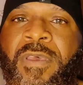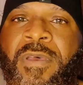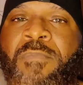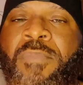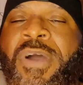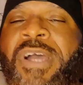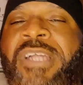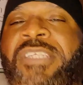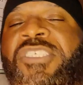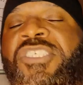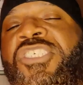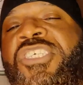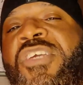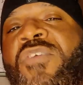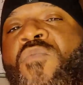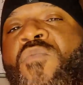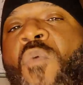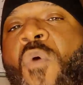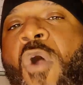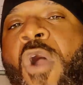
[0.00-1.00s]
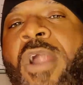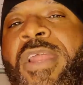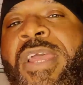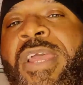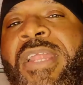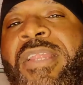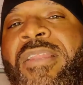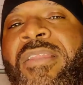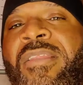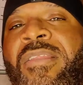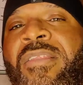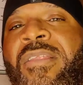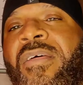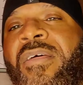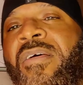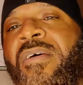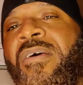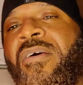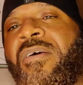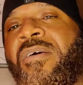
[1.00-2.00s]
But she wanted
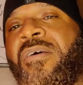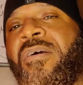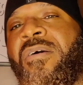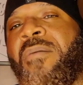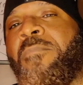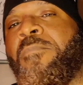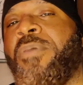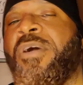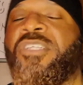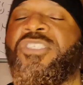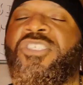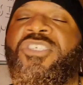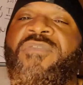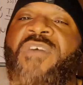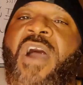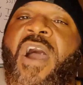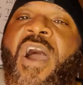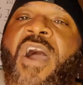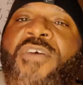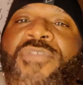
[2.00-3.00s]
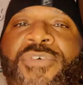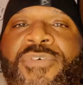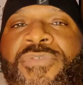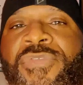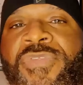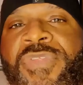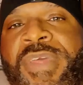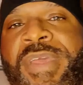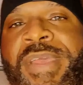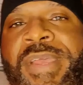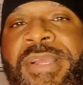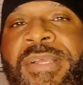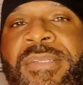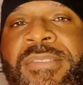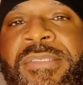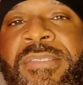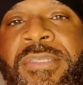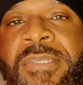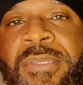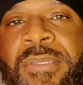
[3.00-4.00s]
a bunch of other
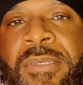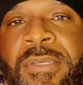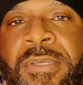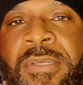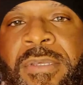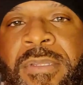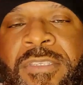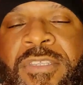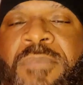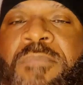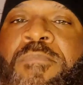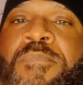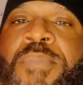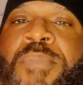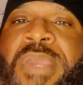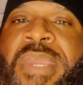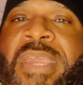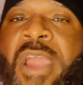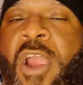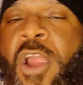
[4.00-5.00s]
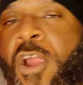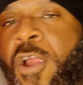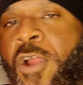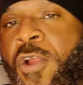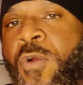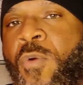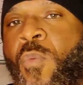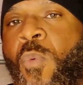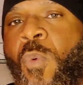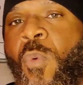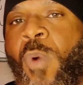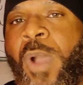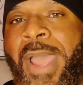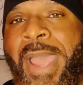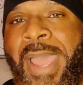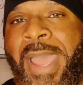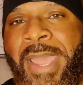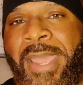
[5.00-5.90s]
things to be her way.